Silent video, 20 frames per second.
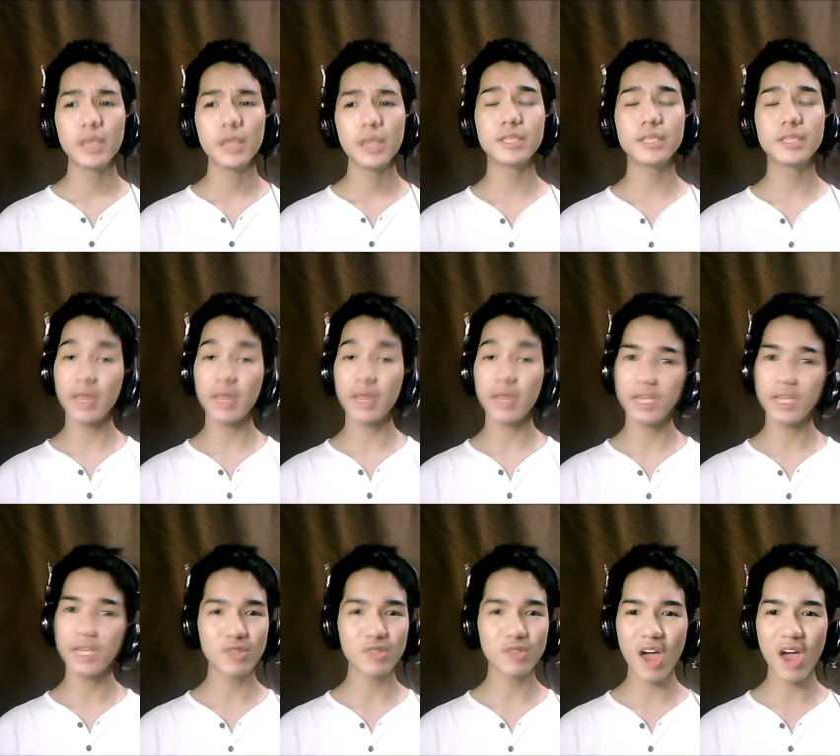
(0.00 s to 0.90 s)
He spent
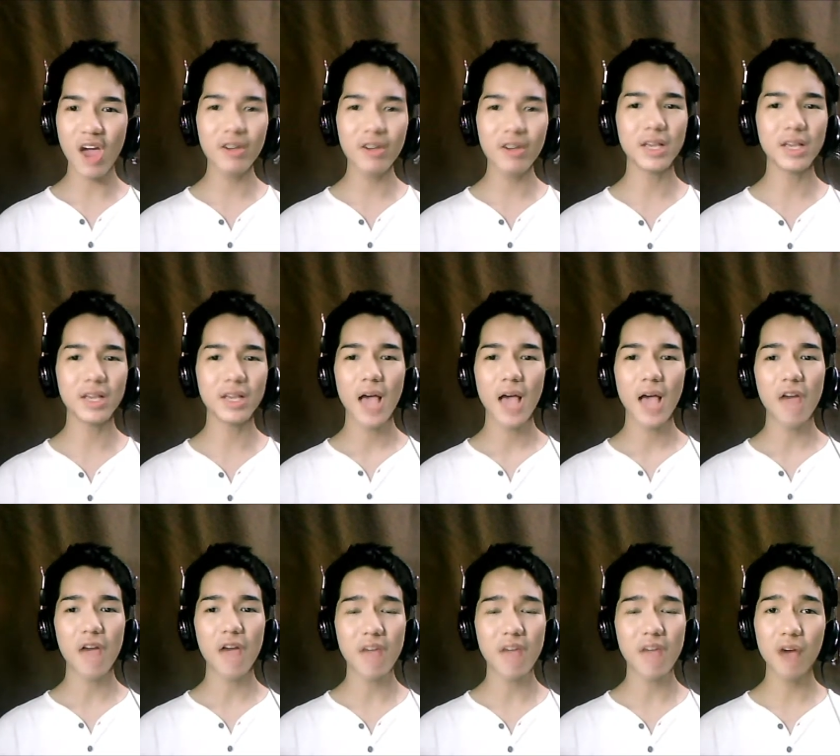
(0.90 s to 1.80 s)
his early
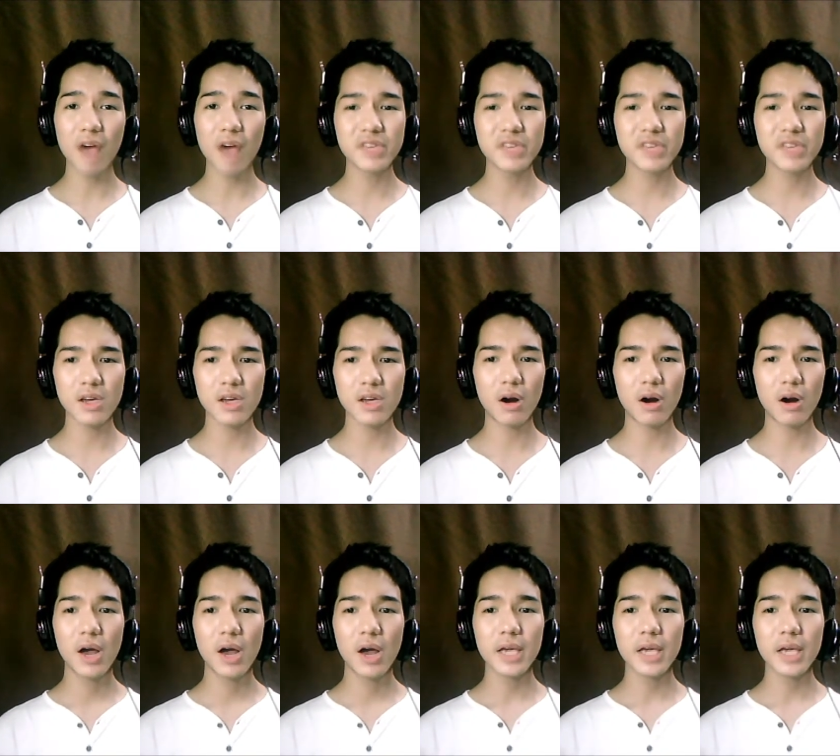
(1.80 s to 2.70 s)
adult
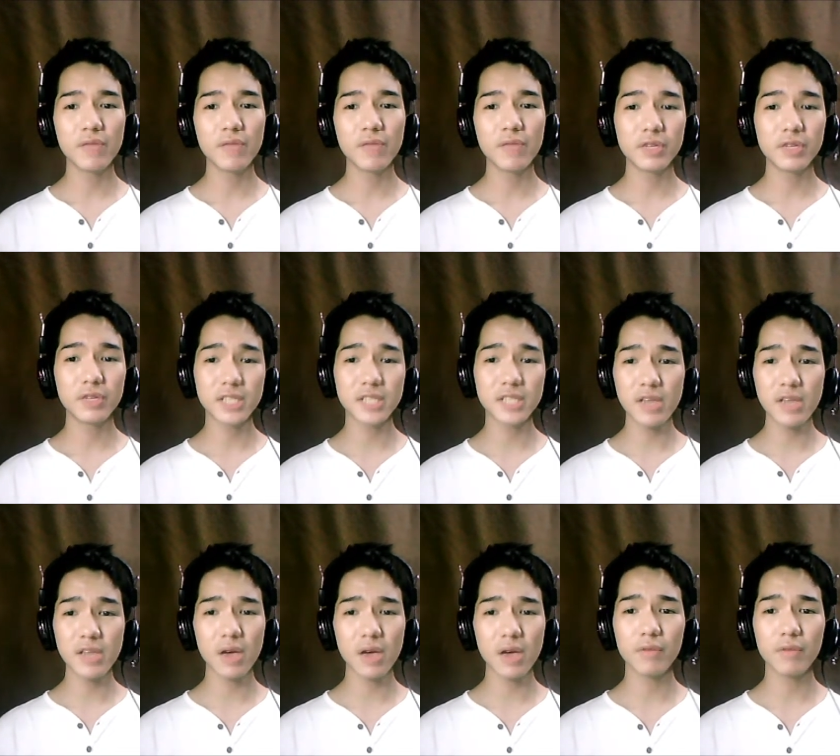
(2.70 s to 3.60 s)
year in
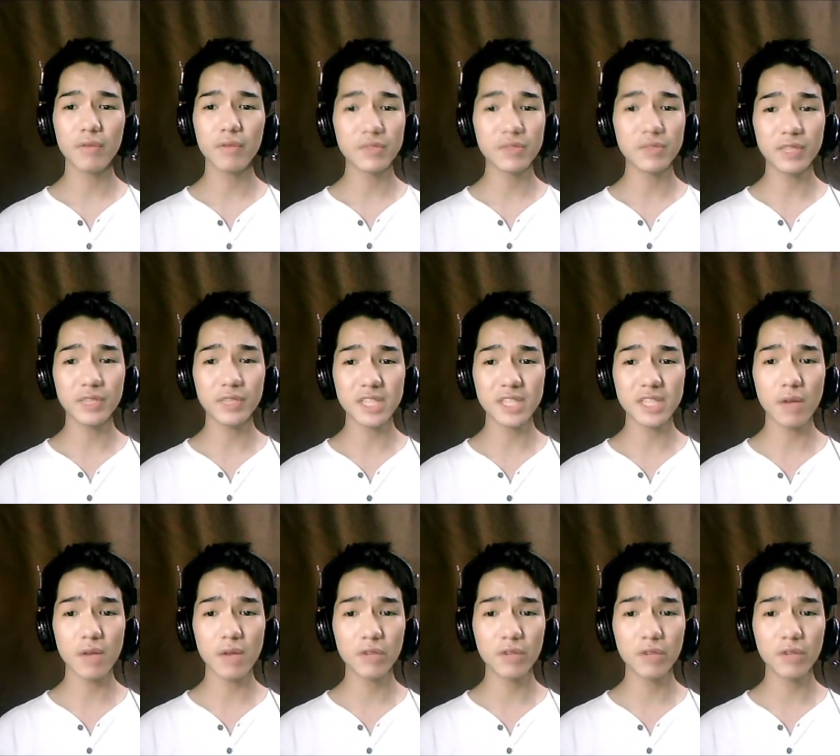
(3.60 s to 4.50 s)
Virginia,
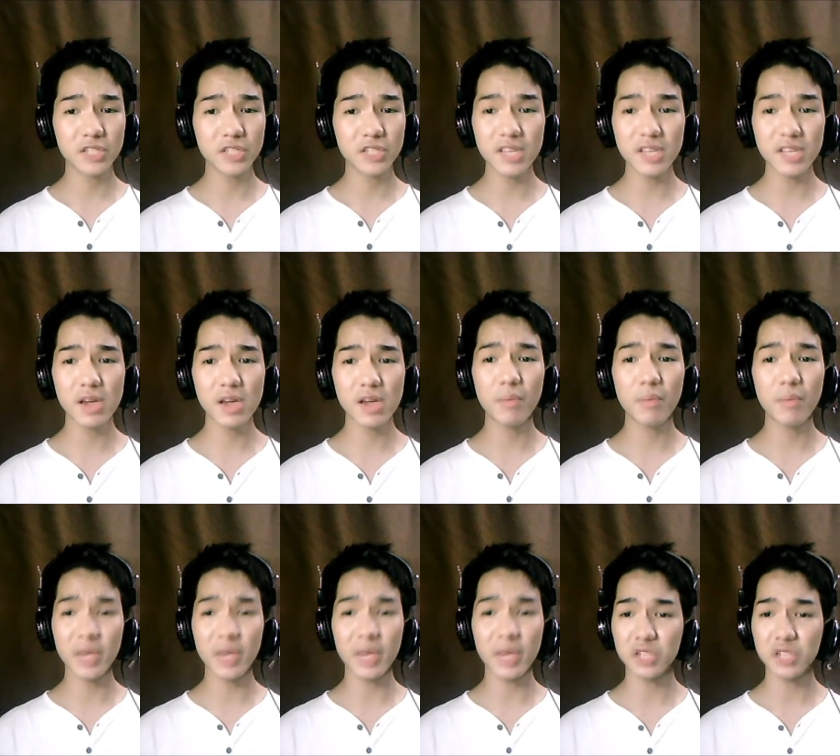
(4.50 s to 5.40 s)
Virginia
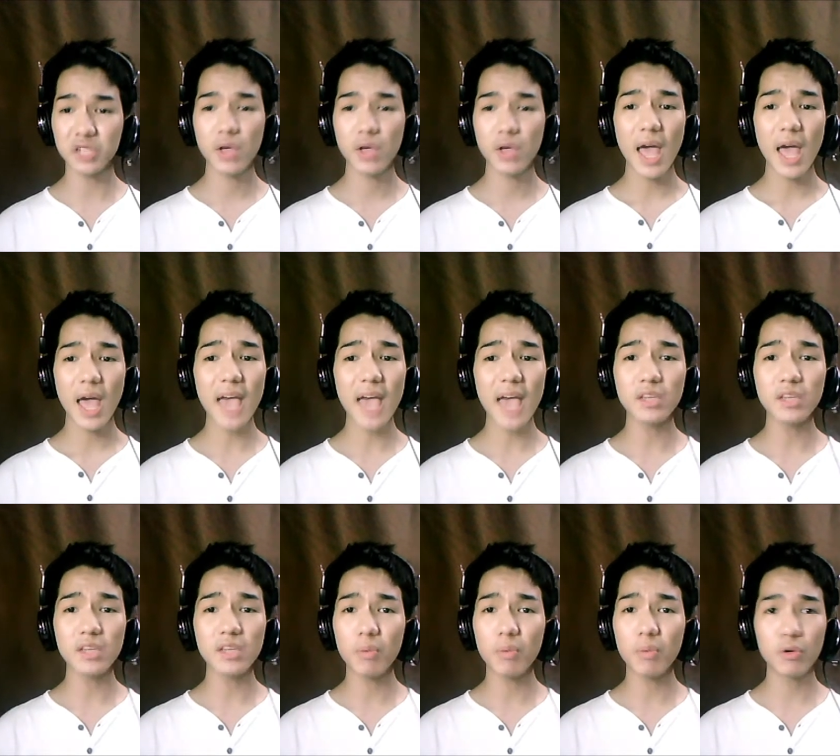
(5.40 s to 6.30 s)
Beach
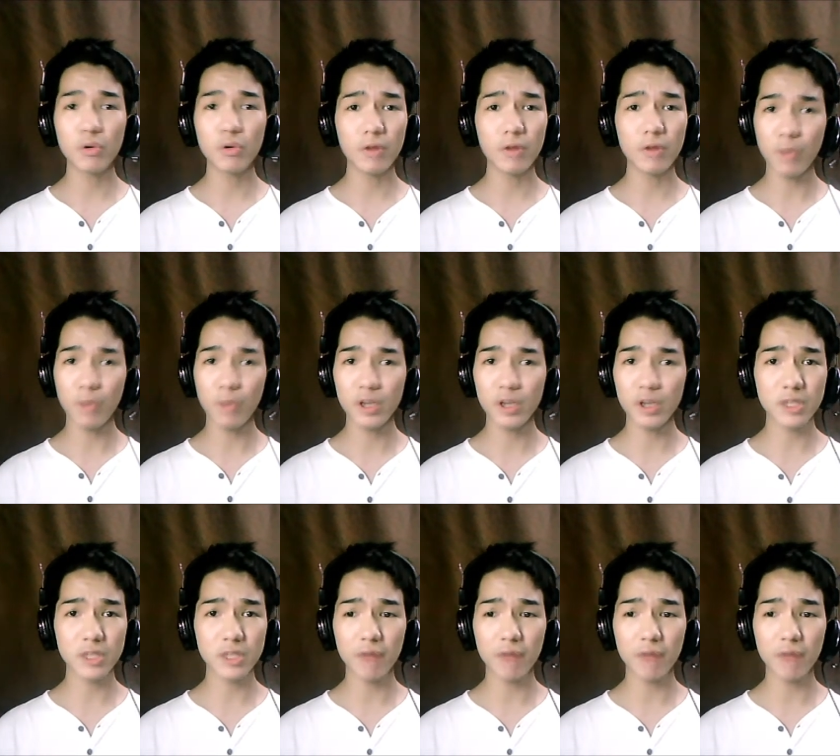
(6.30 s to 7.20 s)
as a
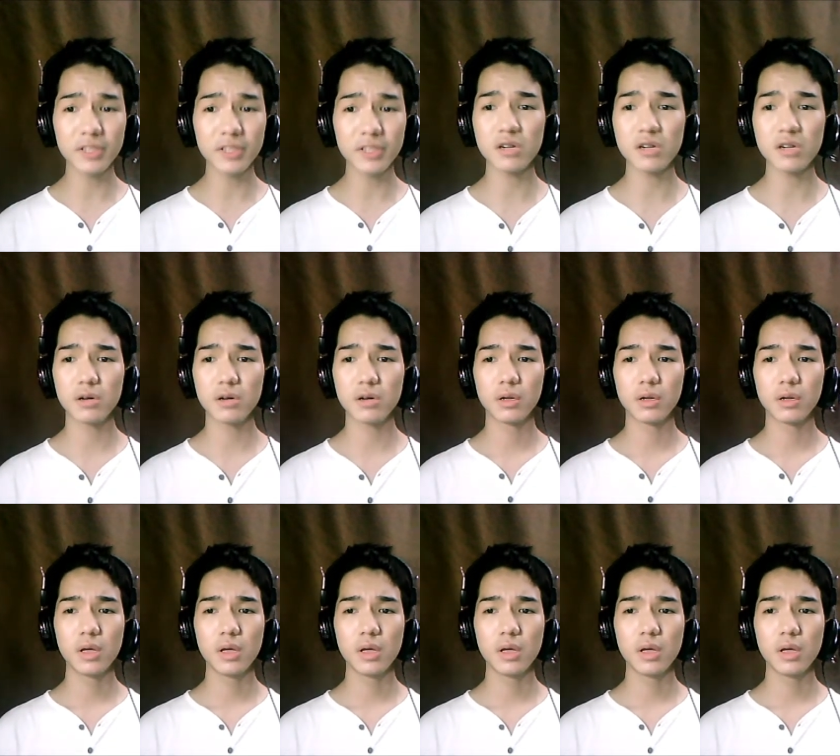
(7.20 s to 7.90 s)
police officer.